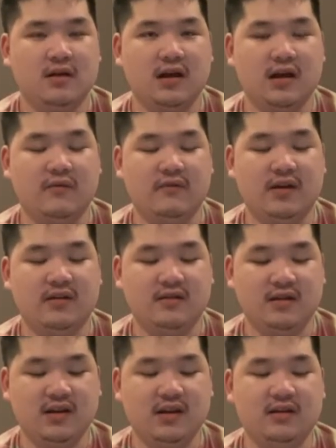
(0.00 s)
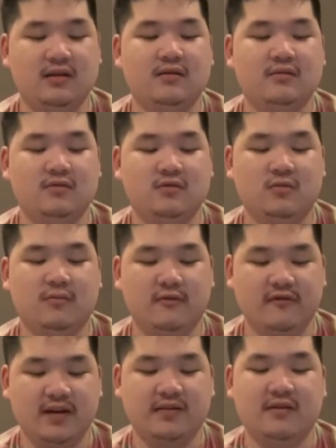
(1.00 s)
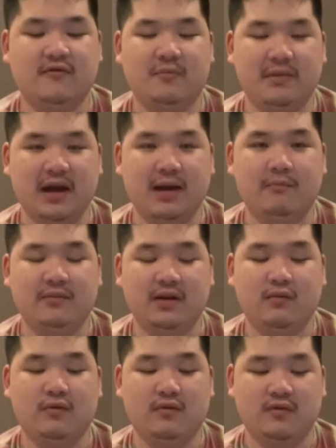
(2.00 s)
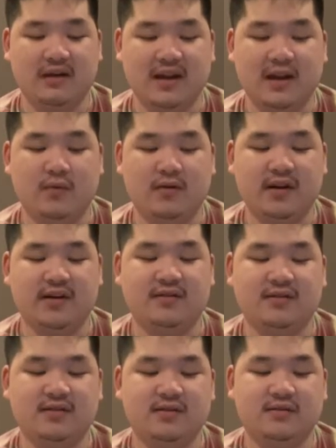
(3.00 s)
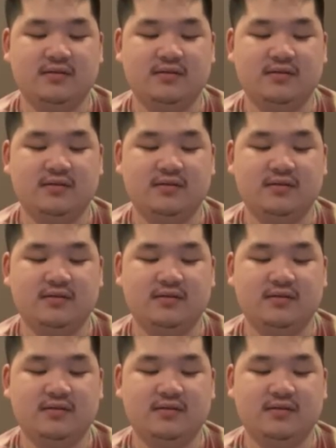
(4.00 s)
and we need to prevent it from happening to anyone else.